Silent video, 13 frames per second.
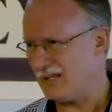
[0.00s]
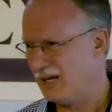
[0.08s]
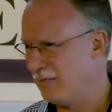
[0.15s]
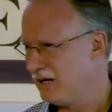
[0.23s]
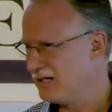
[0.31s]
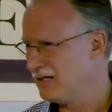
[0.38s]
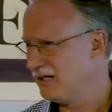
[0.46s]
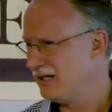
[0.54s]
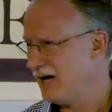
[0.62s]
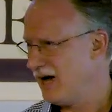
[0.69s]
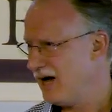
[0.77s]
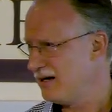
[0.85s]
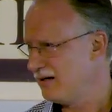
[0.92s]
And I'm going to tell you
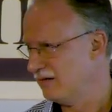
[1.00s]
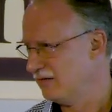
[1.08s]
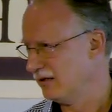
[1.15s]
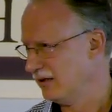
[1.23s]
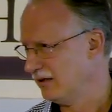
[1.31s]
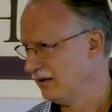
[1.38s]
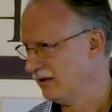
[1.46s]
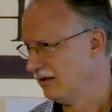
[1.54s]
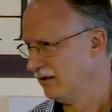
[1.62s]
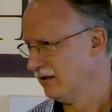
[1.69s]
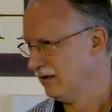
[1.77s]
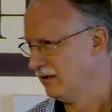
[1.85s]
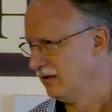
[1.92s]
how to deal with it
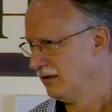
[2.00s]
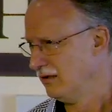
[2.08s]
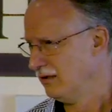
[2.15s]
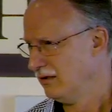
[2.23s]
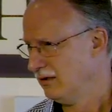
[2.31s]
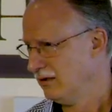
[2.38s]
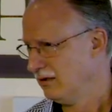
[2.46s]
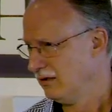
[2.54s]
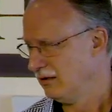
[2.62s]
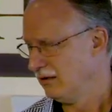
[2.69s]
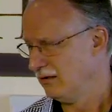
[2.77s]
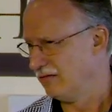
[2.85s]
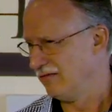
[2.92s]

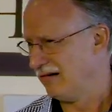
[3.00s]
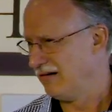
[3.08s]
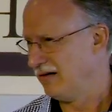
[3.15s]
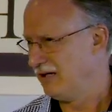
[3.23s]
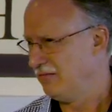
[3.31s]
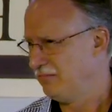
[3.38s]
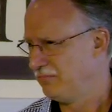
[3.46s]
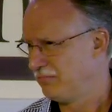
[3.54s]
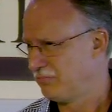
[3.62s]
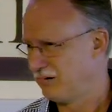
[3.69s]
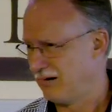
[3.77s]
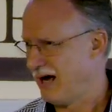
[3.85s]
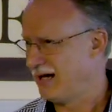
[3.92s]
in a very
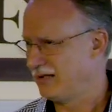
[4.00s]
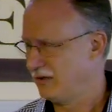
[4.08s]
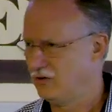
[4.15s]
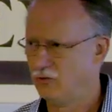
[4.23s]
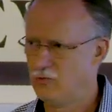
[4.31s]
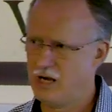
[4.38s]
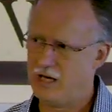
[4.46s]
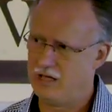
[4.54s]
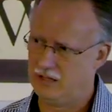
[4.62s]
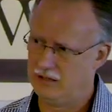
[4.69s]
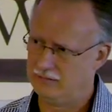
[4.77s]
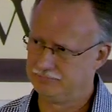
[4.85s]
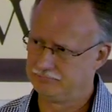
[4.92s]
practical way.